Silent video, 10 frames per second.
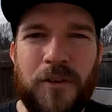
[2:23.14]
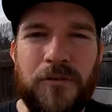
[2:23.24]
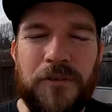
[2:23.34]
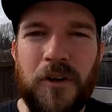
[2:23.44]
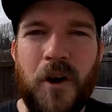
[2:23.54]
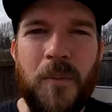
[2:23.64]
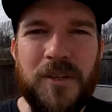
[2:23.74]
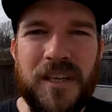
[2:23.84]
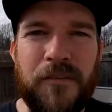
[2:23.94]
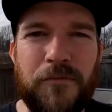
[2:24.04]
you'll feel
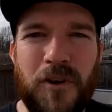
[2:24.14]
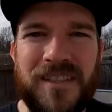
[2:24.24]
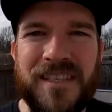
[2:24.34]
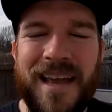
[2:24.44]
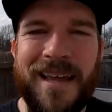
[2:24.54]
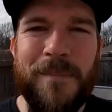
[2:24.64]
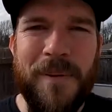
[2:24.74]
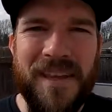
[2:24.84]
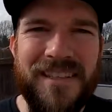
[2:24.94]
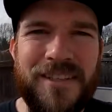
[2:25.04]
almost like a front side
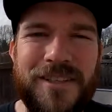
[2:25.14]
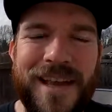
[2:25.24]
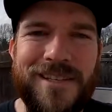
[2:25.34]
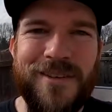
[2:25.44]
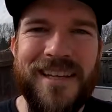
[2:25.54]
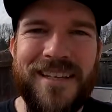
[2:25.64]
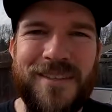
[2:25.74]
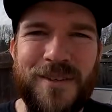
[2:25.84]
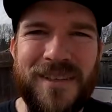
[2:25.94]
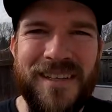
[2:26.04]
pinch as you get
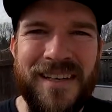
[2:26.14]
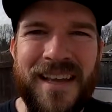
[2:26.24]
into it.